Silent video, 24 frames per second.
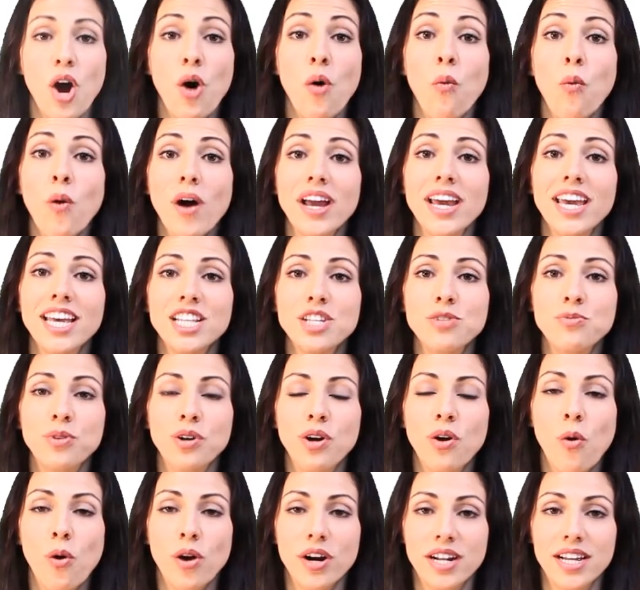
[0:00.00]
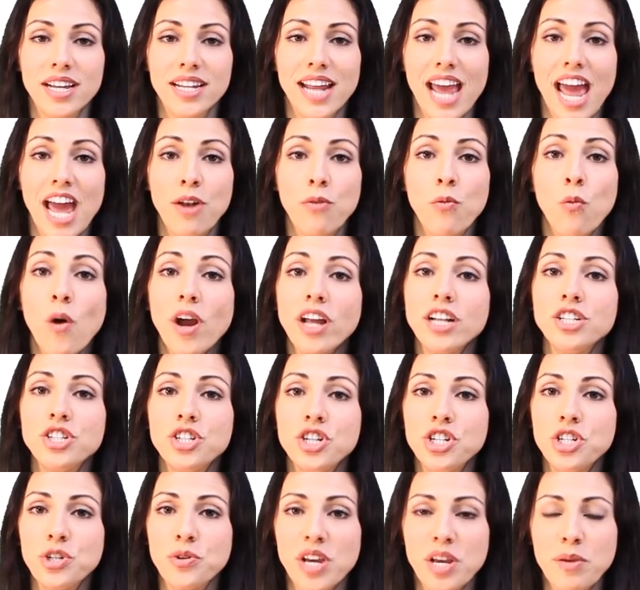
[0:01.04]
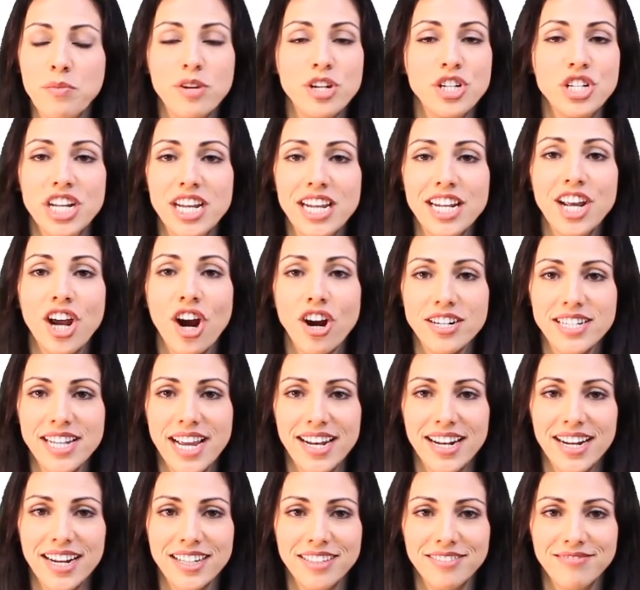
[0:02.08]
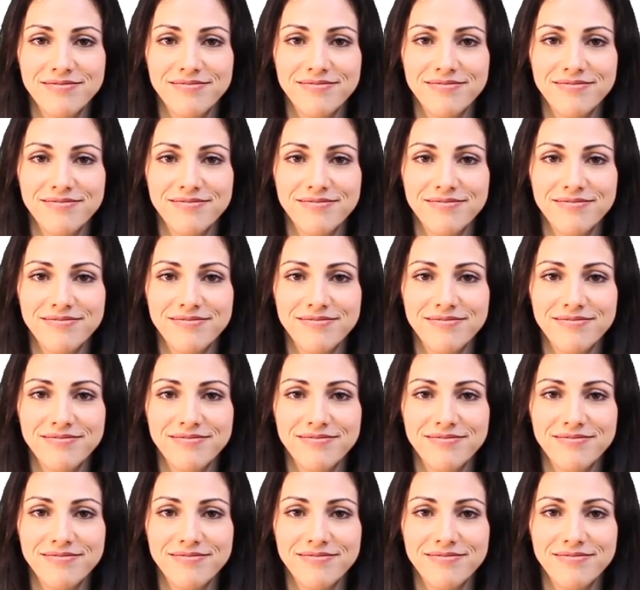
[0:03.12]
What gets recorded and when should you image EDR data?